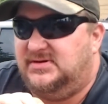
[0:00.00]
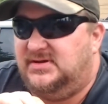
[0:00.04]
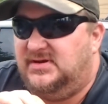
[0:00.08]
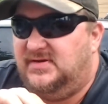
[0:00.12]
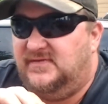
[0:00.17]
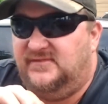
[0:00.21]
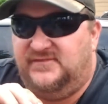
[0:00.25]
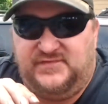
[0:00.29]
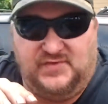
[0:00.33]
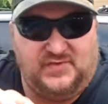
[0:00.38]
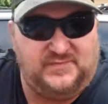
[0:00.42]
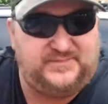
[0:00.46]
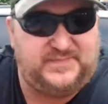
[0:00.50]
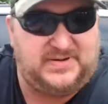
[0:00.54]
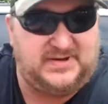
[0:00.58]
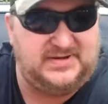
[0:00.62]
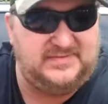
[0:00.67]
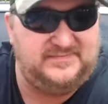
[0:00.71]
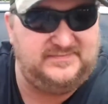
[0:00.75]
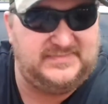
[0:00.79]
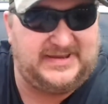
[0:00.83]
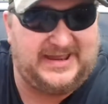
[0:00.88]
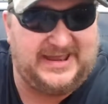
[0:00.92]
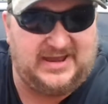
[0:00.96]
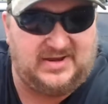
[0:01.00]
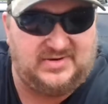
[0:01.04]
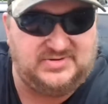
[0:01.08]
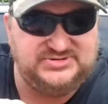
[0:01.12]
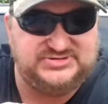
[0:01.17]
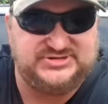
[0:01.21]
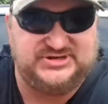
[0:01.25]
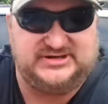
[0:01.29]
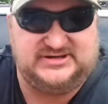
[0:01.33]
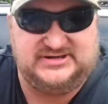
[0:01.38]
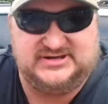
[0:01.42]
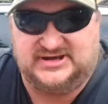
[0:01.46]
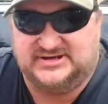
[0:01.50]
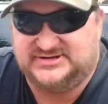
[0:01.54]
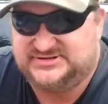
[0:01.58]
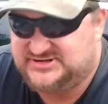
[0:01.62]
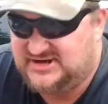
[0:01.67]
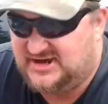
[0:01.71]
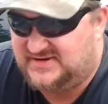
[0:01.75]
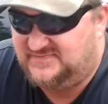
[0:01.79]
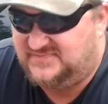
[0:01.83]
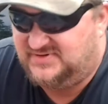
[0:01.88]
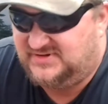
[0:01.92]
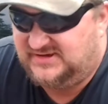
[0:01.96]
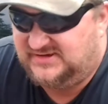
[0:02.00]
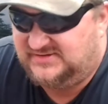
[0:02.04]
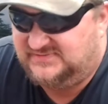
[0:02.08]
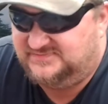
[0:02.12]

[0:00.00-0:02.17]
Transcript: fuel pump housing assembly,